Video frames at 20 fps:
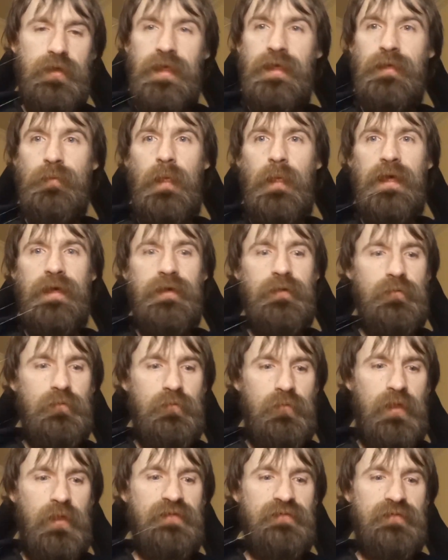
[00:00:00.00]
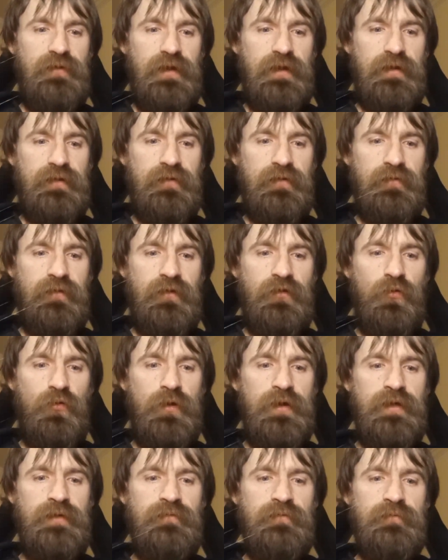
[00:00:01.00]
He lay listening to the
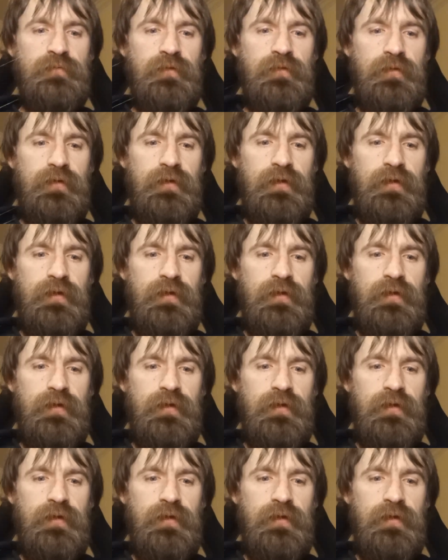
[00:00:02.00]
noise,